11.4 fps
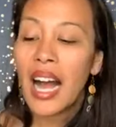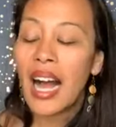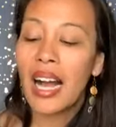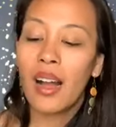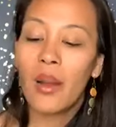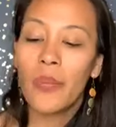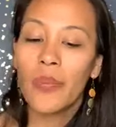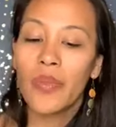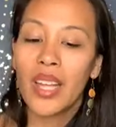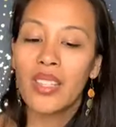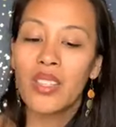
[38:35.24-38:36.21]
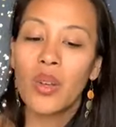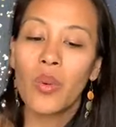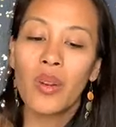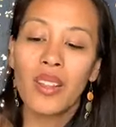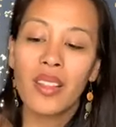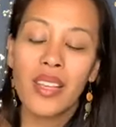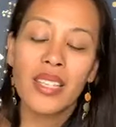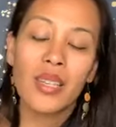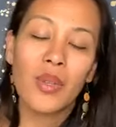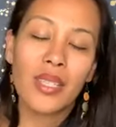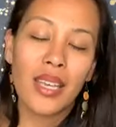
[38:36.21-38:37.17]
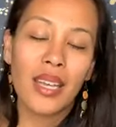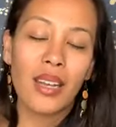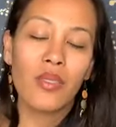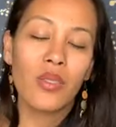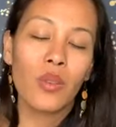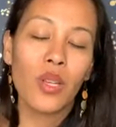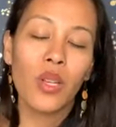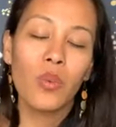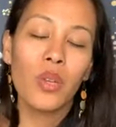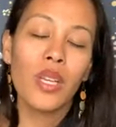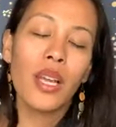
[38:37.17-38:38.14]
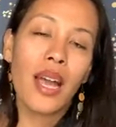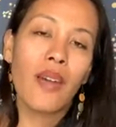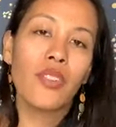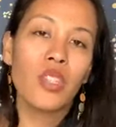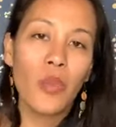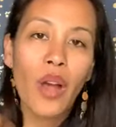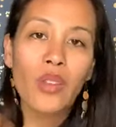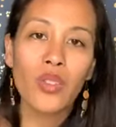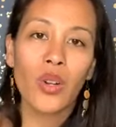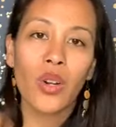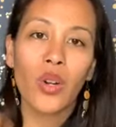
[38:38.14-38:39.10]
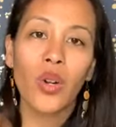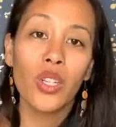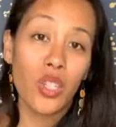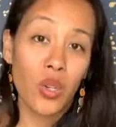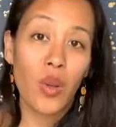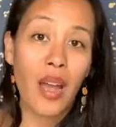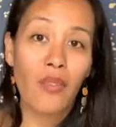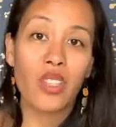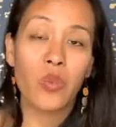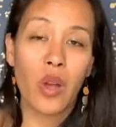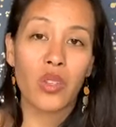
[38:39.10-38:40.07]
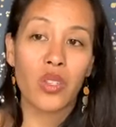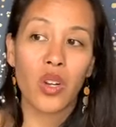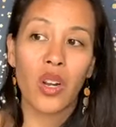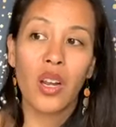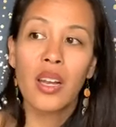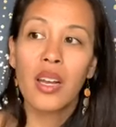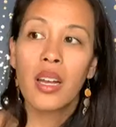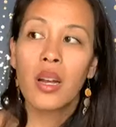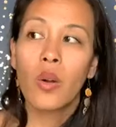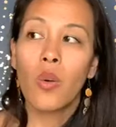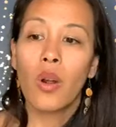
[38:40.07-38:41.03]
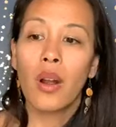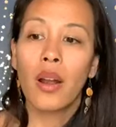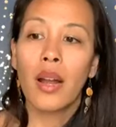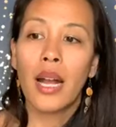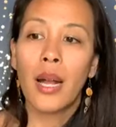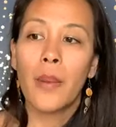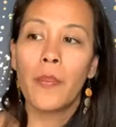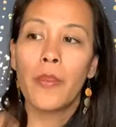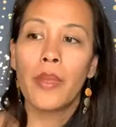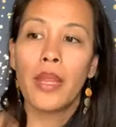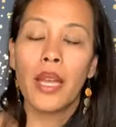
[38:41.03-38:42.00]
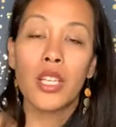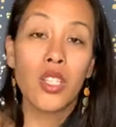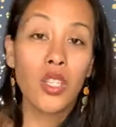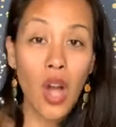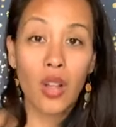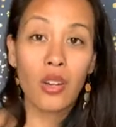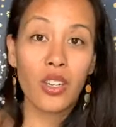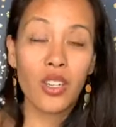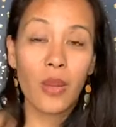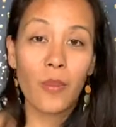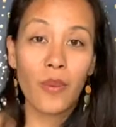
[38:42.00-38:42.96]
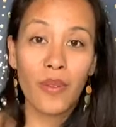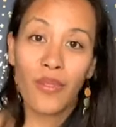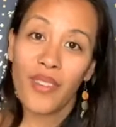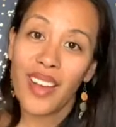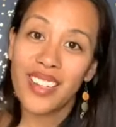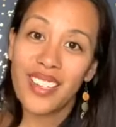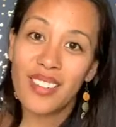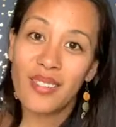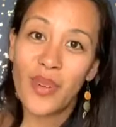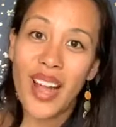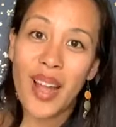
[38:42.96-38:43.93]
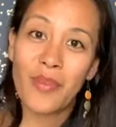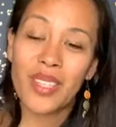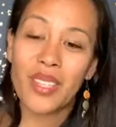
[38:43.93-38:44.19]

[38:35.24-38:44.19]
And so one of the things I was thinking, it was like, could we have a sponsor? Could you have a sponsor or a scholarship fund perhaps?